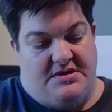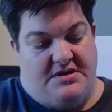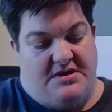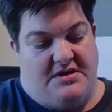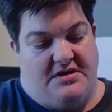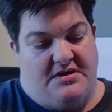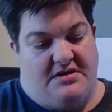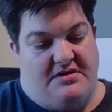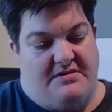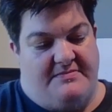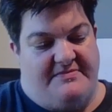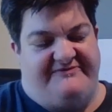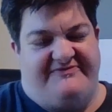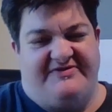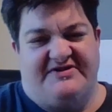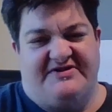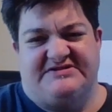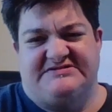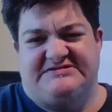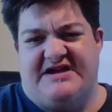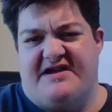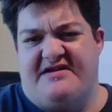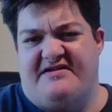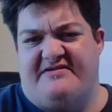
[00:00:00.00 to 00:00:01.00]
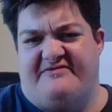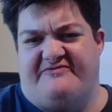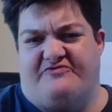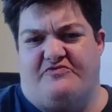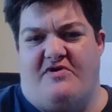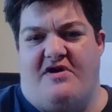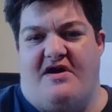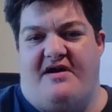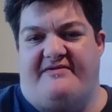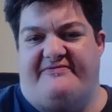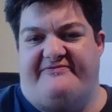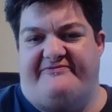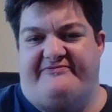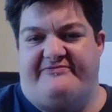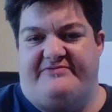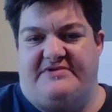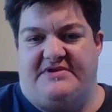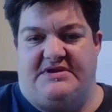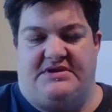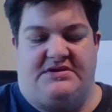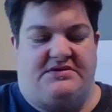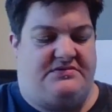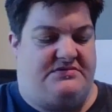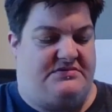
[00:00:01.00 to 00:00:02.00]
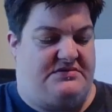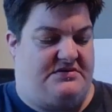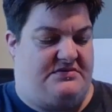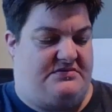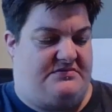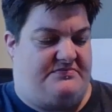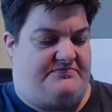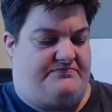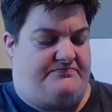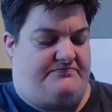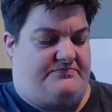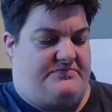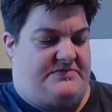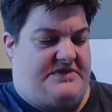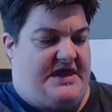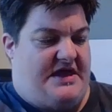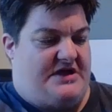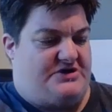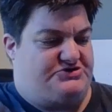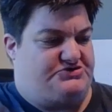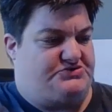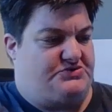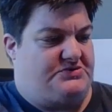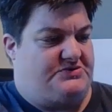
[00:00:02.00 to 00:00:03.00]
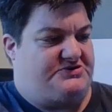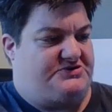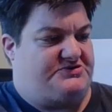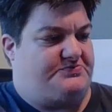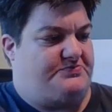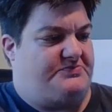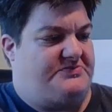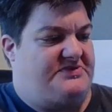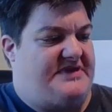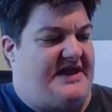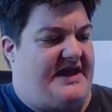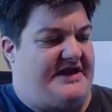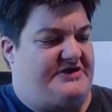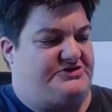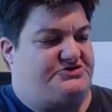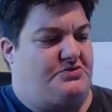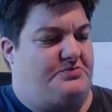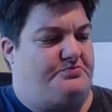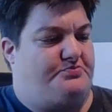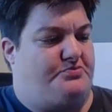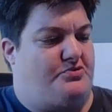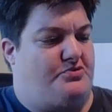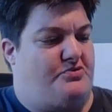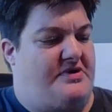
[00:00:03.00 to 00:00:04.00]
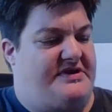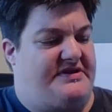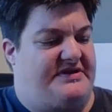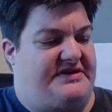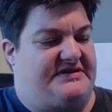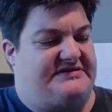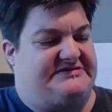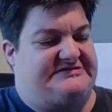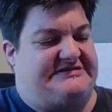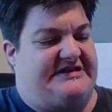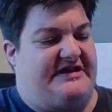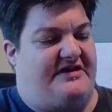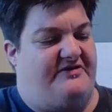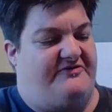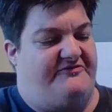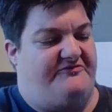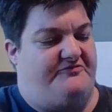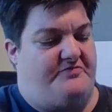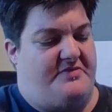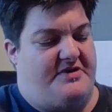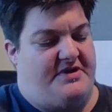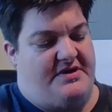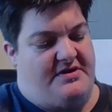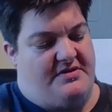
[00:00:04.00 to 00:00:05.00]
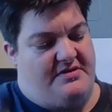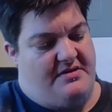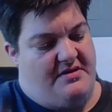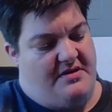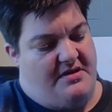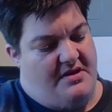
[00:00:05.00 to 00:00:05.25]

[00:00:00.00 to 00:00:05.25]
it feels kind of rough, the actual print itself, but